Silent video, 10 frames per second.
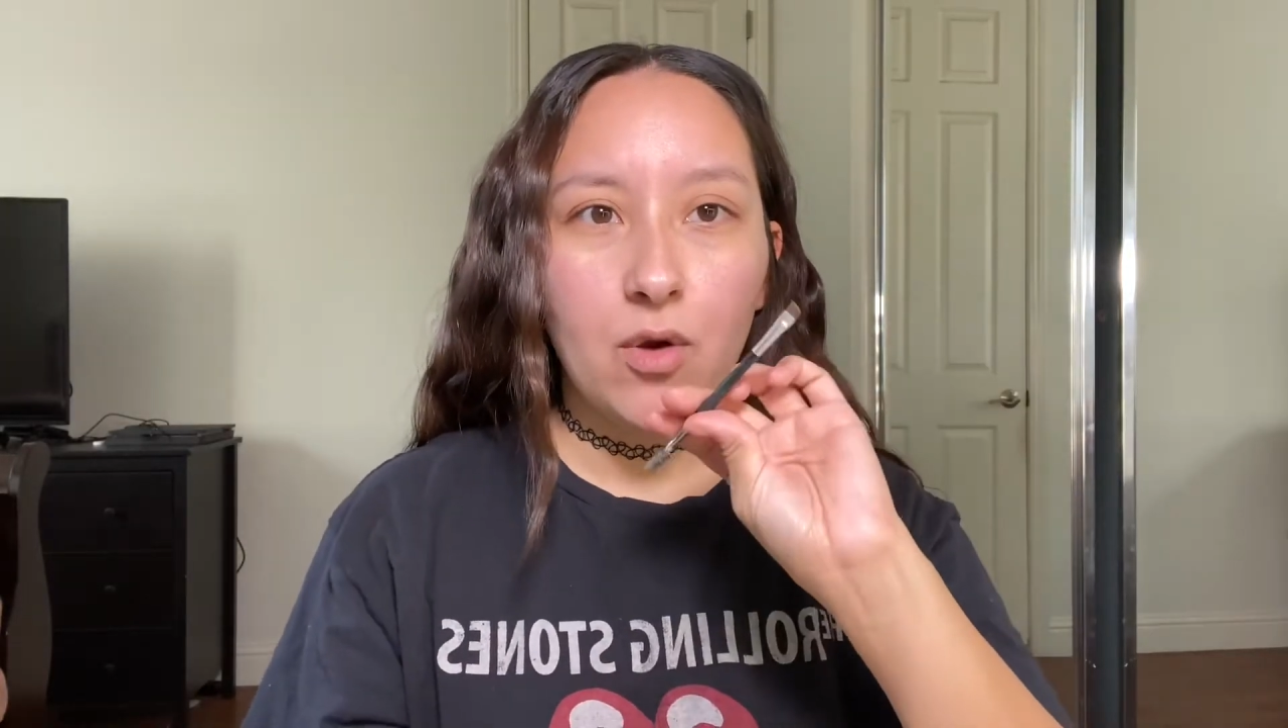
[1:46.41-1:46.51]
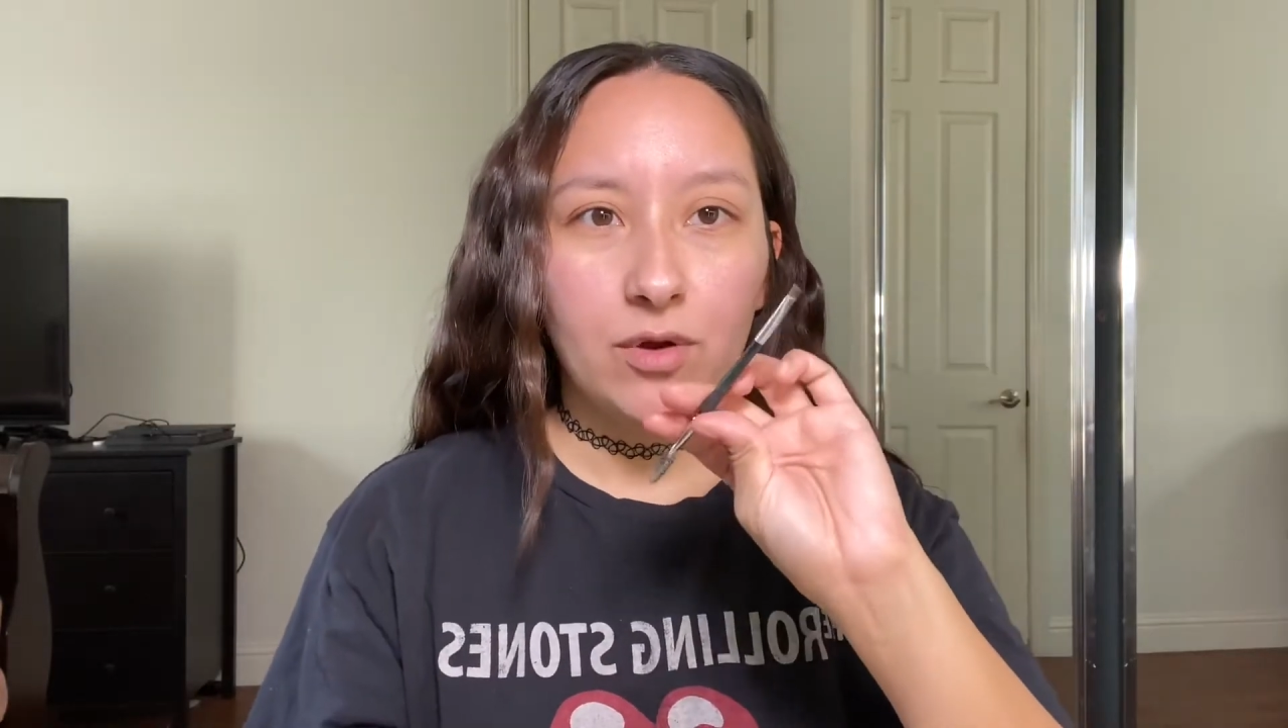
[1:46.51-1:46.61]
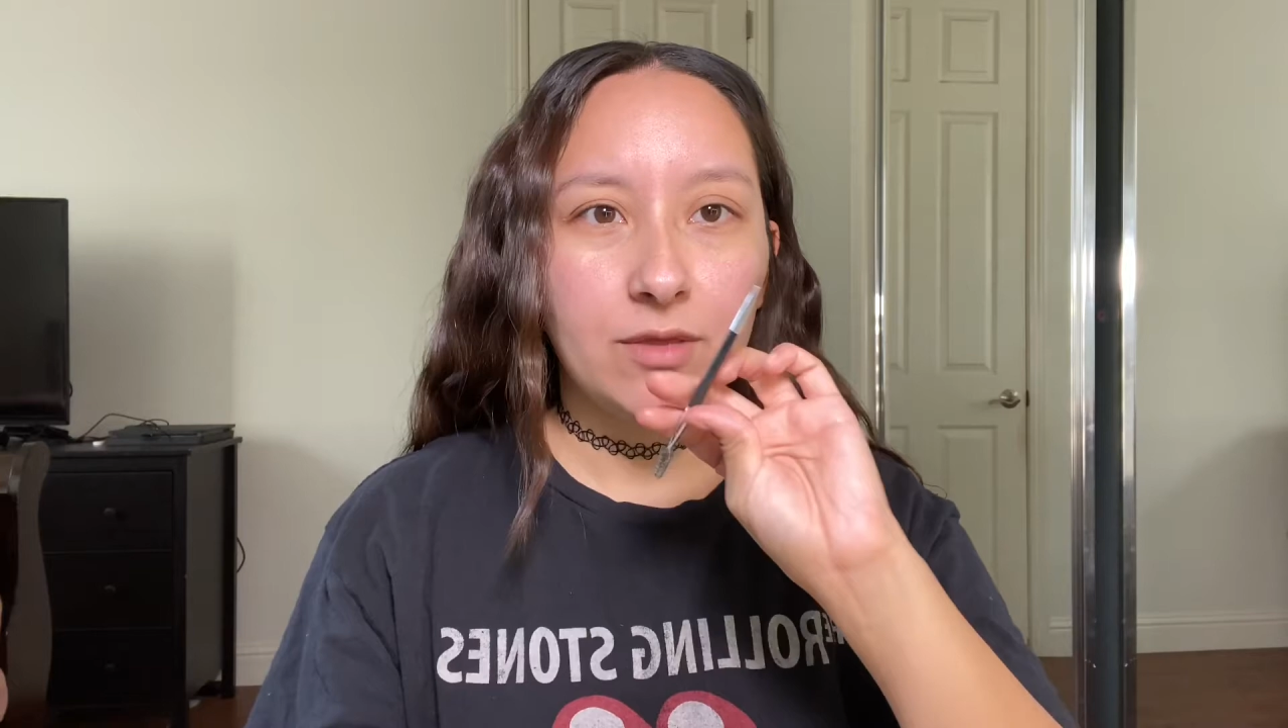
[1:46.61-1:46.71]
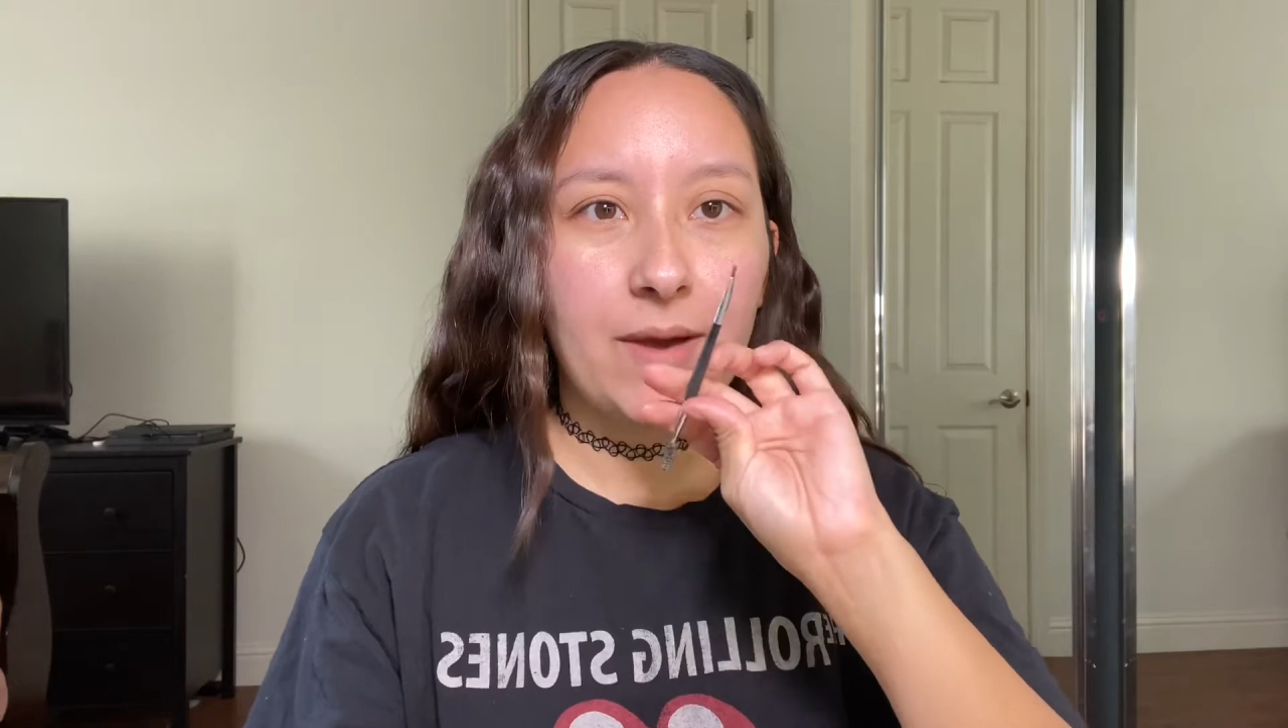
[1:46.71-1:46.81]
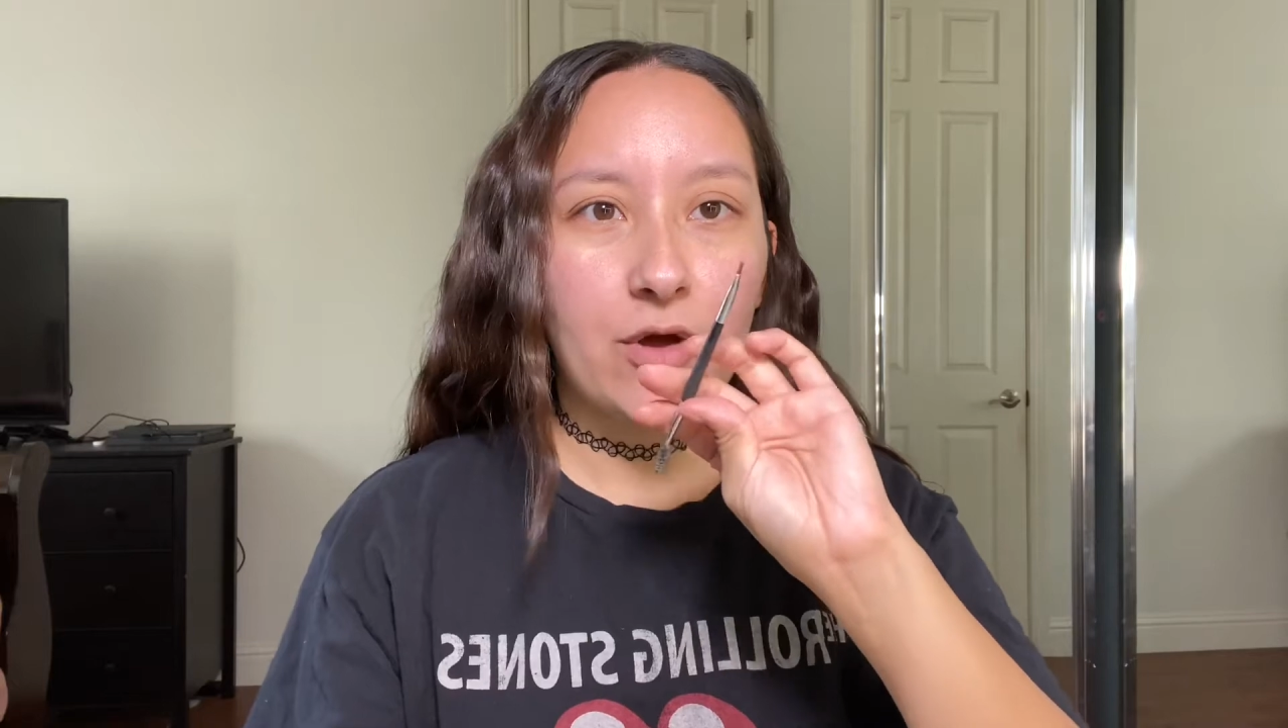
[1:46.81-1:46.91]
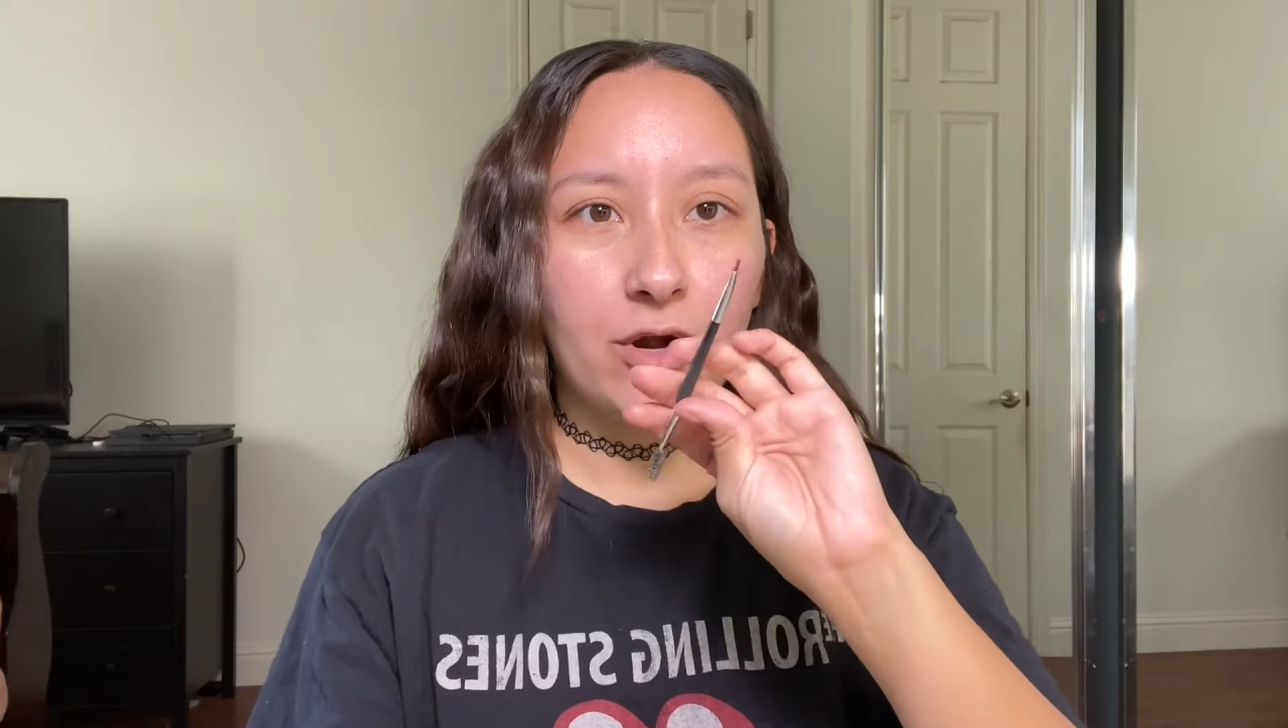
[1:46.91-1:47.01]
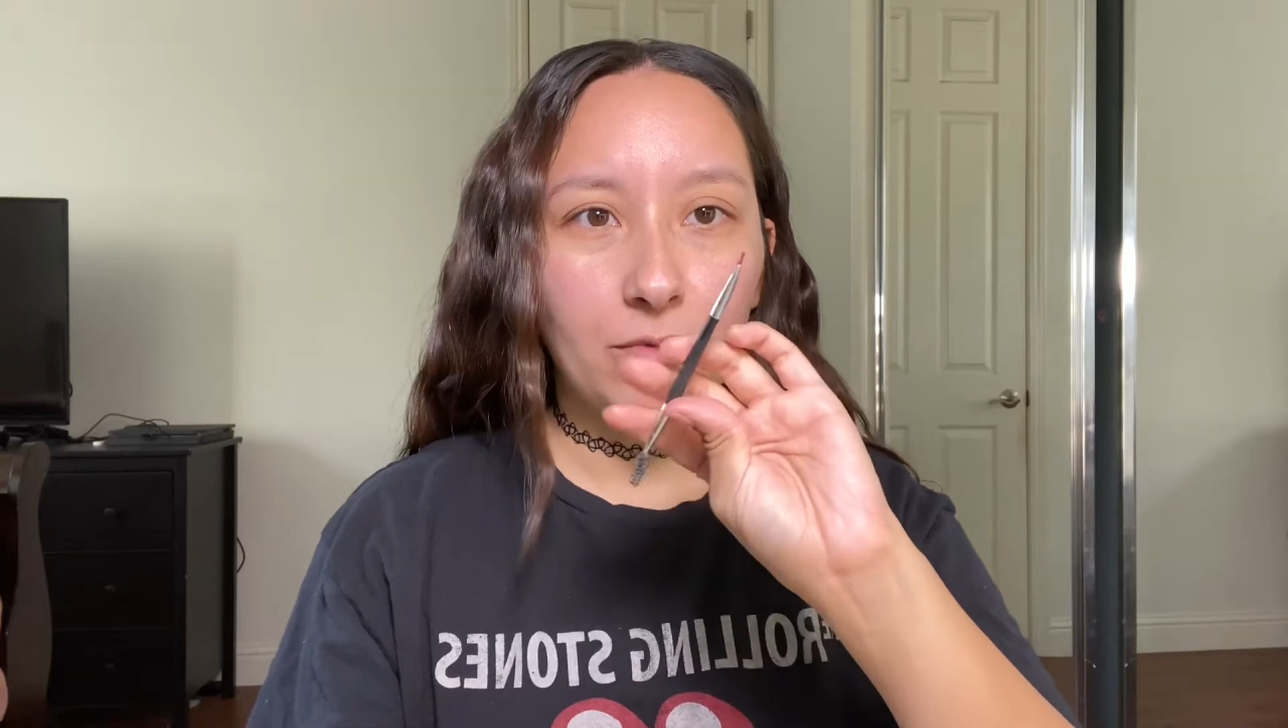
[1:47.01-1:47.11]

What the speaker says: with the powder,